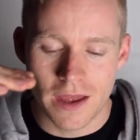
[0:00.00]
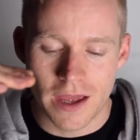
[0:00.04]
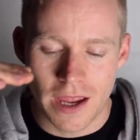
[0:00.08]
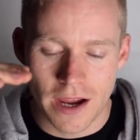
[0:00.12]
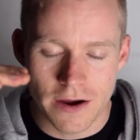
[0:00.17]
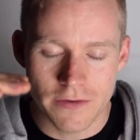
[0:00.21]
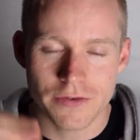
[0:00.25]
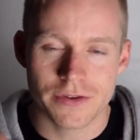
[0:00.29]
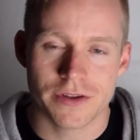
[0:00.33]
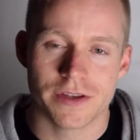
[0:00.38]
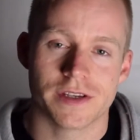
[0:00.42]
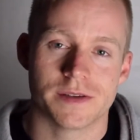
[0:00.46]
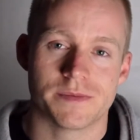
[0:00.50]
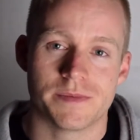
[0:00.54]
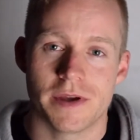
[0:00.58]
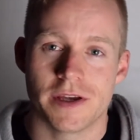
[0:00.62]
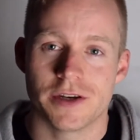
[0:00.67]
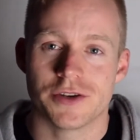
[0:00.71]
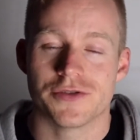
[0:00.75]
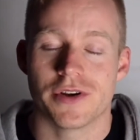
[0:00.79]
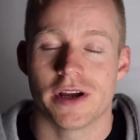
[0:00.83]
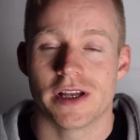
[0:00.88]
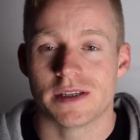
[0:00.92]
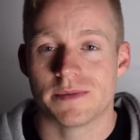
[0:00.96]
Everything has
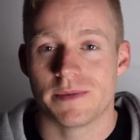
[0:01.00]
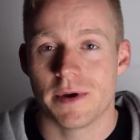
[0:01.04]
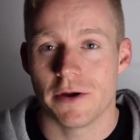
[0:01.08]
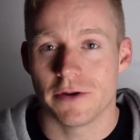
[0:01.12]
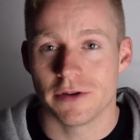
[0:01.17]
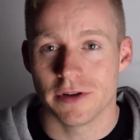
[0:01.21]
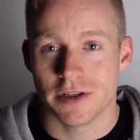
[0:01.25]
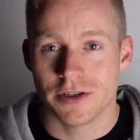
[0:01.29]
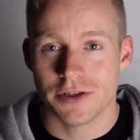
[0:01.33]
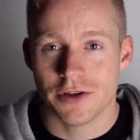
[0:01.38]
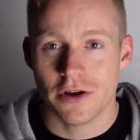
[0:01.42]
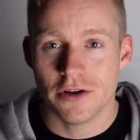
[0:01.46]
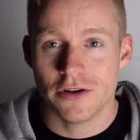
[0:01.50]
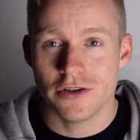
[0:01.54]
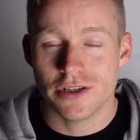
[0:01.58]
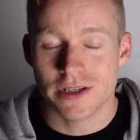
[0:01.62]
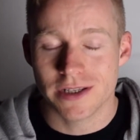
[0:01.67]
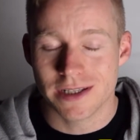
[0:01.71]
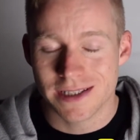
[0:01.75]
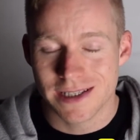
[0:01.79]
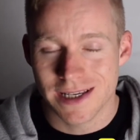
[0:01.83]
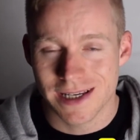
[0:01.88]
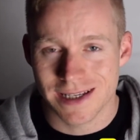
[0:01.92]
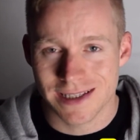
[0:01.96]
been transparently dosed. You
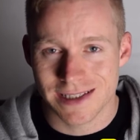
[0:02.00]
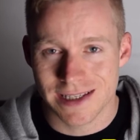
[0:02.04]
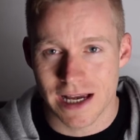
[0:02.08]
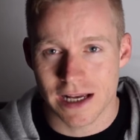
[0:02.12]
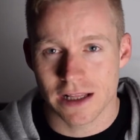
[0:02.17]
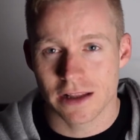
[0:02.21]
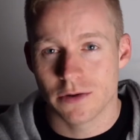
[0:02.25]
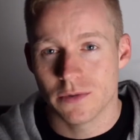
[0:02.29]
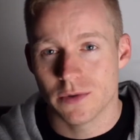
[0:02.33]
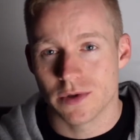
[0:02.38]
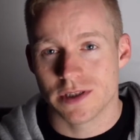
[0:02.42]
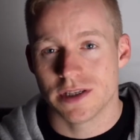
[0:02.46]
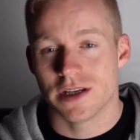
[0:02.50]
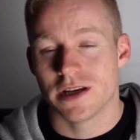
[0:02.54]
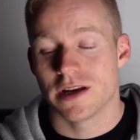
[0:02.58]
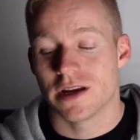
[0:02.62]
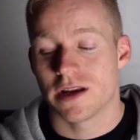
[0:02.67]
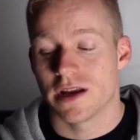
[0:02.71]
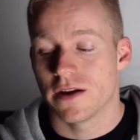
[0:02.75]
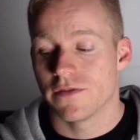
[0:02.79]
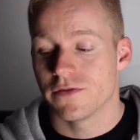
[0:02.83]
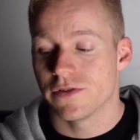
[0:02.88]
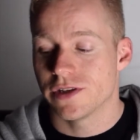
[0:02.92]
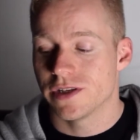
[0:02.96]
can see exactly what's in
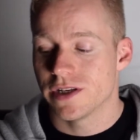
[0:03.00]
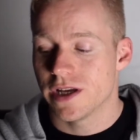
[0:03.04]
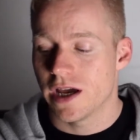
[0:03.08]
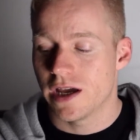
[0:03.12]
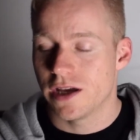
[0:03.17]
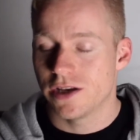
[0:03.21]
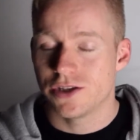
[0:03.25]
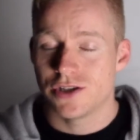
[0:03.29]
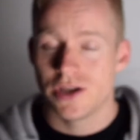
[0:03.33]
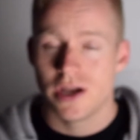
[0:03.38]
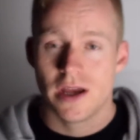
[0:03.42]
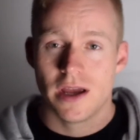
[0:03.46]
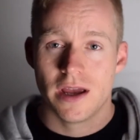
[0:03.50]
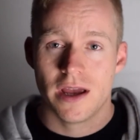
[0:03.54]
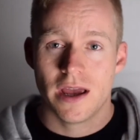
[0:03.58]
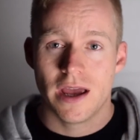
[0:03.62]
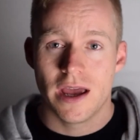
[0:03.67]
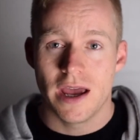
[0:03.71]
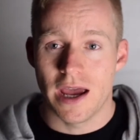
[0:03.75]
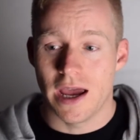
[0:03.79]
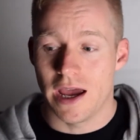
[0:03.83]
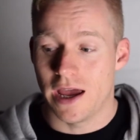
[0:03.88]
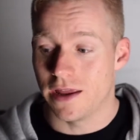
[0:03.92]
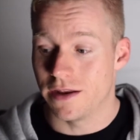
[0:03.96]
it at every stage,
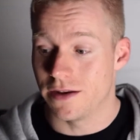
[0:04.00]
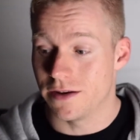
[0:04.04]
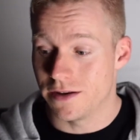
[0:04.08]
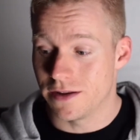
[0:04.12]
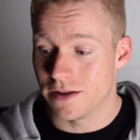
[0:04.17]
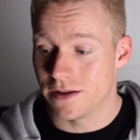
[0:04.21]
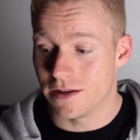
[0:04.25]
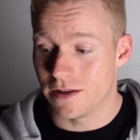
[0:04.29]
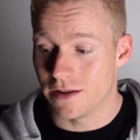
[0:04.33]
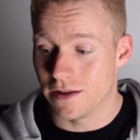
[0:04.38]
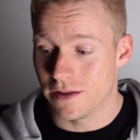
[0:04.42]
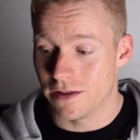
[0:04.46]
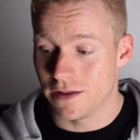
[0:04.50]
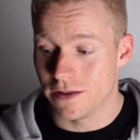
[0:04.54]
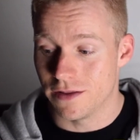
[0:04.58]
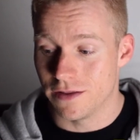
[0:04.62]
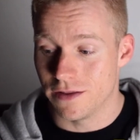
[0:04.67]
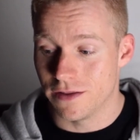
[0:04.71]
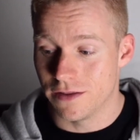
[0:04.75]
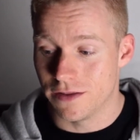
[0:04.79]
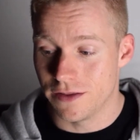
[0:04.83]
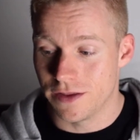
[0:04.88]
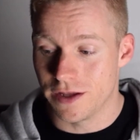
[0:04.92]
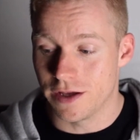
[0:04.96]
and
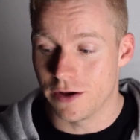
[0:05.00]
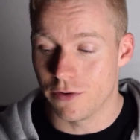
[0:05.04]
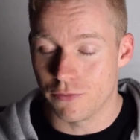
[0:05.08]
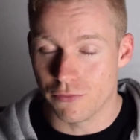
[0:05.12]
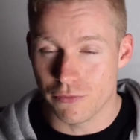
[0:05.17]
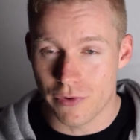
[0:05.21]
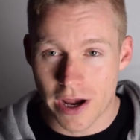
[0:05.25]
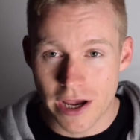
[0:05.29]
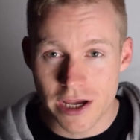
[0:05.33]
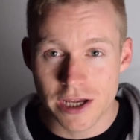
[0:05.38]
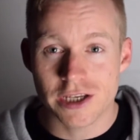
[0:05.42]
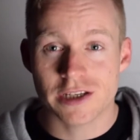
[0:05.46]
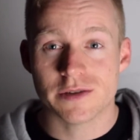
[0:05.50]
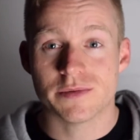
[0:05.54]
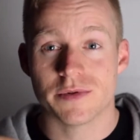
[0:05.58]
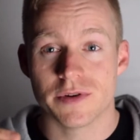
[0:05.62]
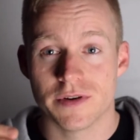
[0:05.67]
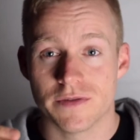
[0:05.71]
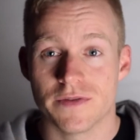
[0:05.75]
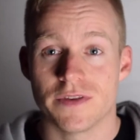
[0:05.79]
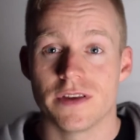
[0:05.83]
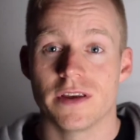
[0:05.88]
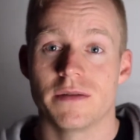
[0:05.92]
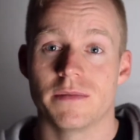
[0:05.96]
the arrangement
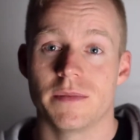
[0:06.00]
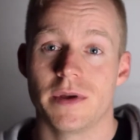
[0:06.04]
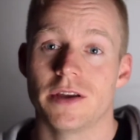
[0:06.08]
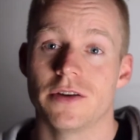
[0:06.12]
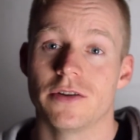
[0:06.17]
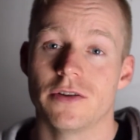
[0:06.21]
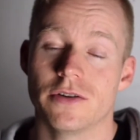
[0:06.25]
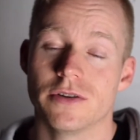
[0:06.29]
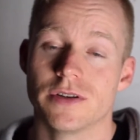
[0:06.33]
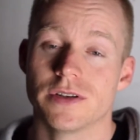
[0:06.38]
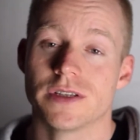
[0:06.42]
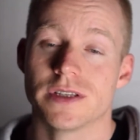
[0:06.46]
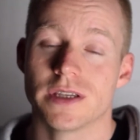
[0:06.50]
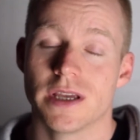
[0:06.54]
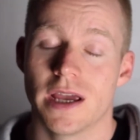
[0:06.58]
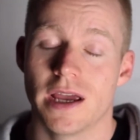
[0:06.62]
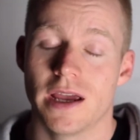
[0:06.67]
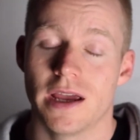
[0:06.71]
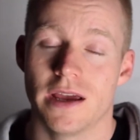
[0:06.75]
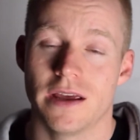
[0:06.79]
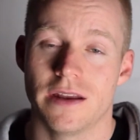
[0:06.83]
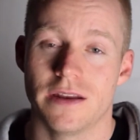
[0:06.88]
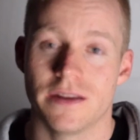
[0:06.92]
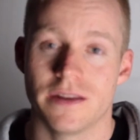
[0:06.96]
of the aminos
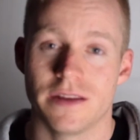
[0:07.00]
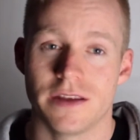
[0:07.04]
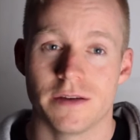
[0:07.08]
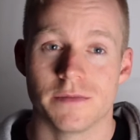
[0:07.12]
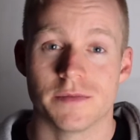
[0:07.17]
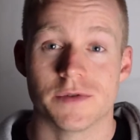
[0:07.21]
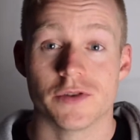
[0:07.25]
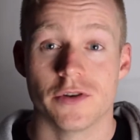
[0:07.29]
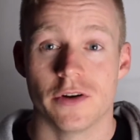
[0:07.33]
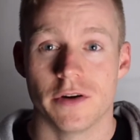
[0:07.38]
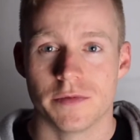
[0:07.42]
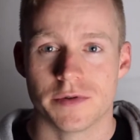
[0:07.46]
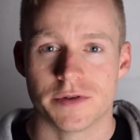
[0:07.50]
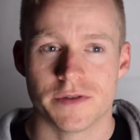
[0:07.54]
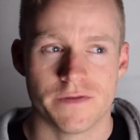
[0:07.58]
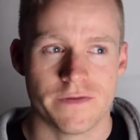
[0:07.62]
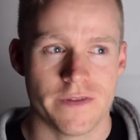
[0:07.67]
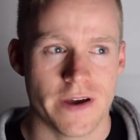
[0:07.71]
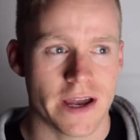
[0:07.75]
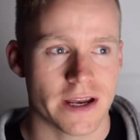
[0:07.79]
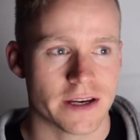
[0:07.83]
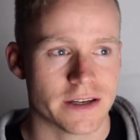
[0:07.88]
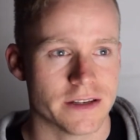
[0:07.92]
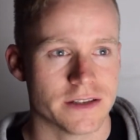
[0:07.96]
and the absorption
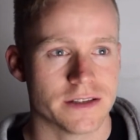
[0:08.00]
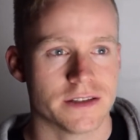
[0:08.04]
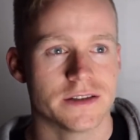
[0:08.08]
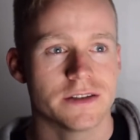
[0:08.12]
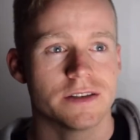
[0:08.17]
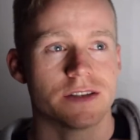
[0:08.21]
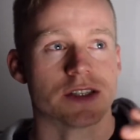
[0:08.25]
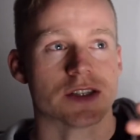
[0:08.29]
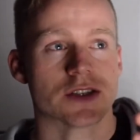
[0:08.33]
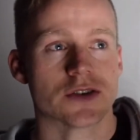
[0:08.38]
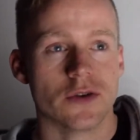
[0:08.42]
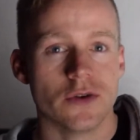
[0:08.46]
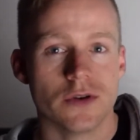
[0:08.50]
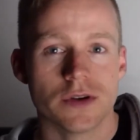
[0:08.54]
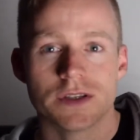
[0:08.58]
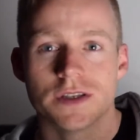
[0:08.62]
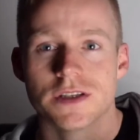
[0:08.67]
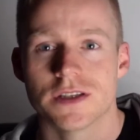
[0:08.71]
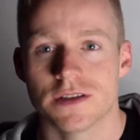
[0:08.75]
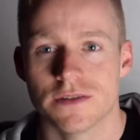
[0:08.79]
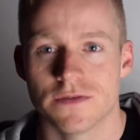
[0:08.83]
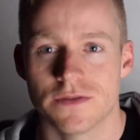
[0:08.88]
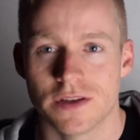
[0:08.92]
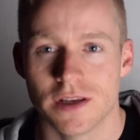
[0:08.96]
factors and the
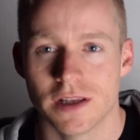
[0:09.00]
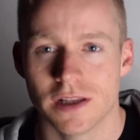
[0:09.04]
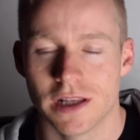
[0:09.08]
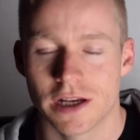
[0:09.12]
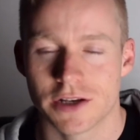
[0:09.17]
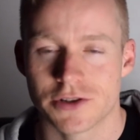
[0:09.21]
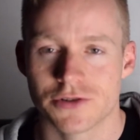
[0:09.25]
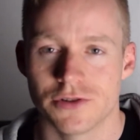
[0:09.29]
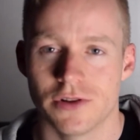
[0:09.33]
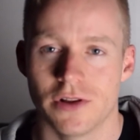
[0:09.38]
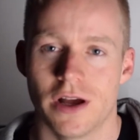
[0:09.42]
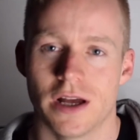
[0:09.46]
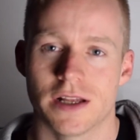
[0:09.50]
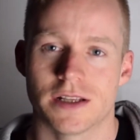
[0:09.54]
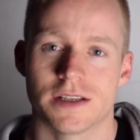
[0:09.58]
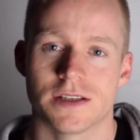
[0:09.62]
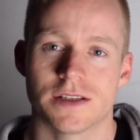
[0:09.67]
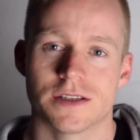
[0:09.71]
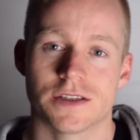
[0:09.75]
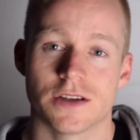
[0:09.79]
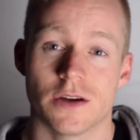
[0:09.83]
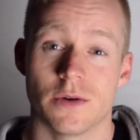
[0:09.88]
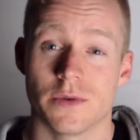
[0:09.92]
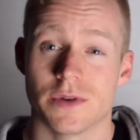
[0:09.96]
sources of the electrolytes
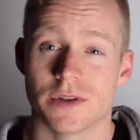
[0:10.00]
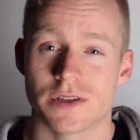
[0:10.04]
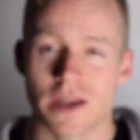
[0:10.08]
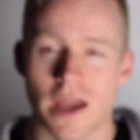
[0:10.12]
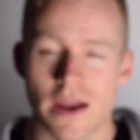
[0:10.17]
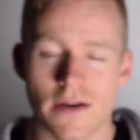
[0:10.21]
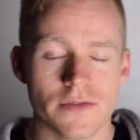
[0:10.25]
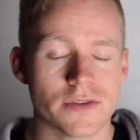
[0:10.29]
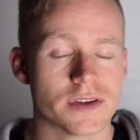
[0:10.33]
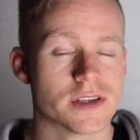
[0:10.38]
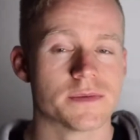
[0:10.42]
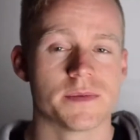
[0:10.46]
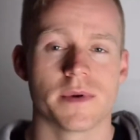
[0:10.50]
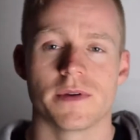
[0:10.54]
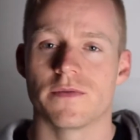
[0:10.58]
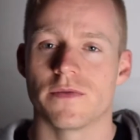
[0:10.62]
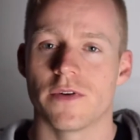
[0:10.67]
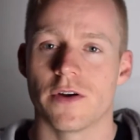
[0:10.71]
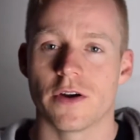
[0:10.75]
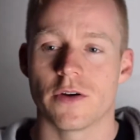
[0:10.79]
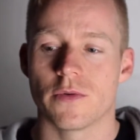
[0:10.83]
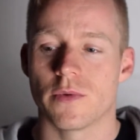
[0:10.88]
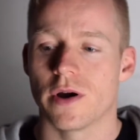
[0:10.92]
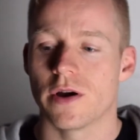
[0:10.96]
and so on. Everything's been
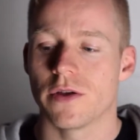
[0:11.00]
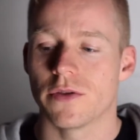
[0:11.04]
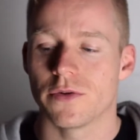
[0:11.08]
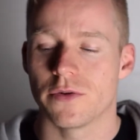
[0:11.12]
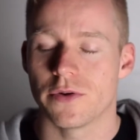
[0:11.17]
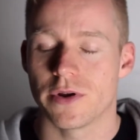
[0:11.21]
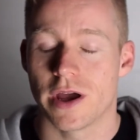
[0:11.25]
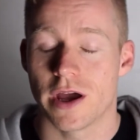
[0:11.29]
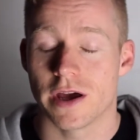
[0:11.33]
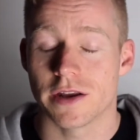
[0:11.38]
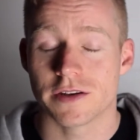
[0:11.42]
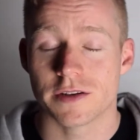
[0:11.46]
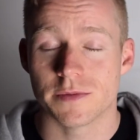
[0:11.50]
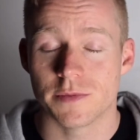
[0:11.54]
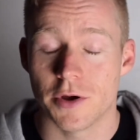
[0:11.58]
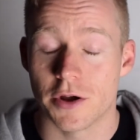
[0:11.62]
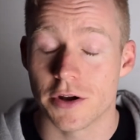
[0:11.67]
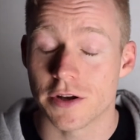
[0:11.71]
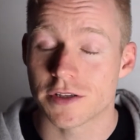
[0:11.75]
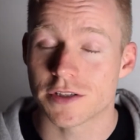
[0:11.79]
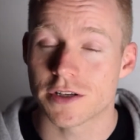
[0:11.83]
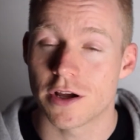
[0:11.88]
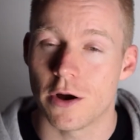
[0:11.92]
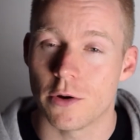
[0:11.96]
very well thought out. To be
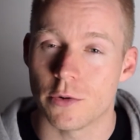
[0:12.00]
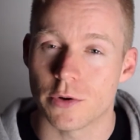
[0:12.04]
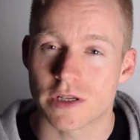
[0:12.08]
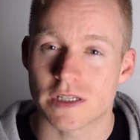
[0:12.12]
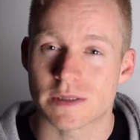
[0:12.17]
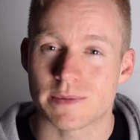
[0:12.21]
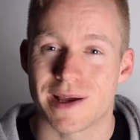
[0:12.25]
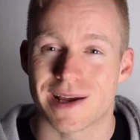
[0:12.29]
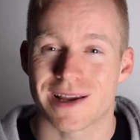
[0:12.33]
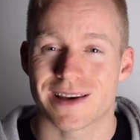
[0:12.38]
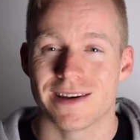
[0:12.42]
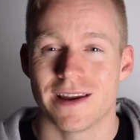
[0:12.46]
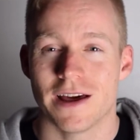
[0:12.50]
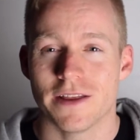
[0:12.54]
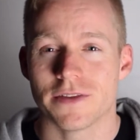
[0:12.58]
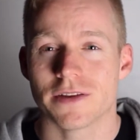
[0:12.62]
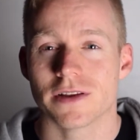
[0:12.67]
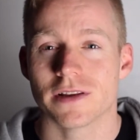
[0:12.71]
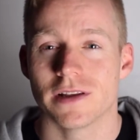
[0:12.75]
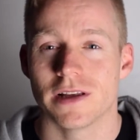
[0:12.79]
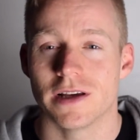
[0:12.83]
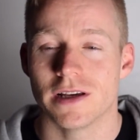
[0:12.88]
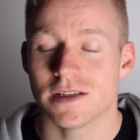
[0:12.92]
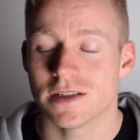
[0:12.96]
honest, I would expect nothing
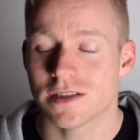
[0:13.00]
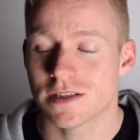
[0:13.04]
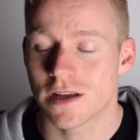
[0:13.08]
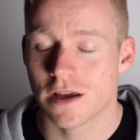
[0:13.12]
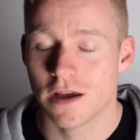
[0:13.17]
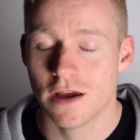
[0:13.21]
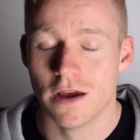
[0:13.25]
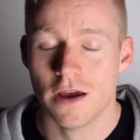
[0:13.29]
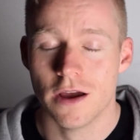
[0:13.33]
less